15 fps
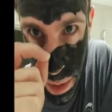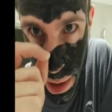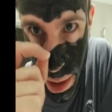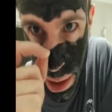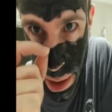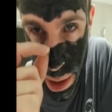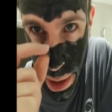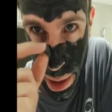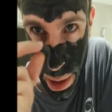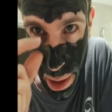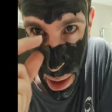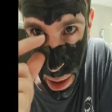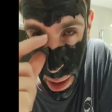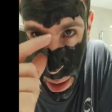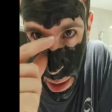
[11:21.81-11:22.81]
but
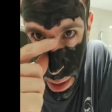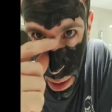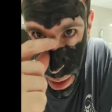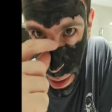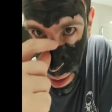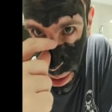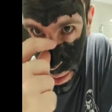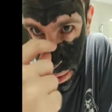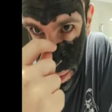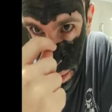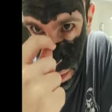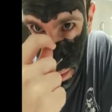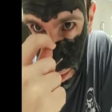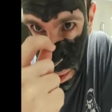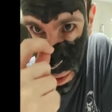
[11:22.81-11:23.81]
I'm just
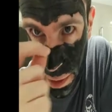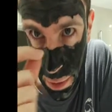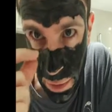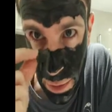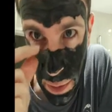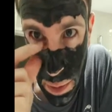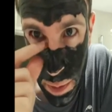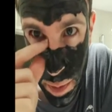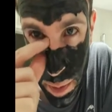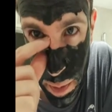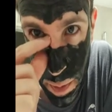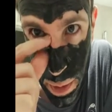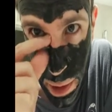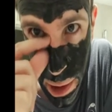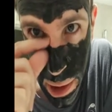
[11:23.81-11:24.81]
going to pull it off from
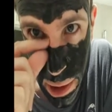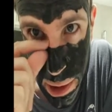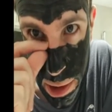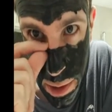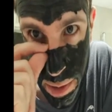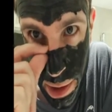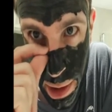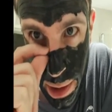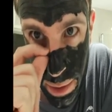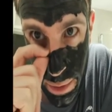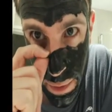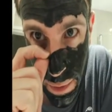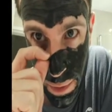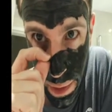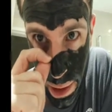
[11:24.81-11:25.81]
the closest bit I can
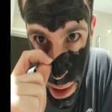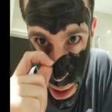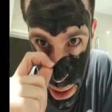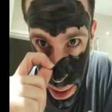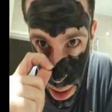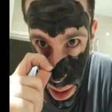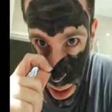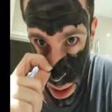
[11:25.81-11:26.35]
find.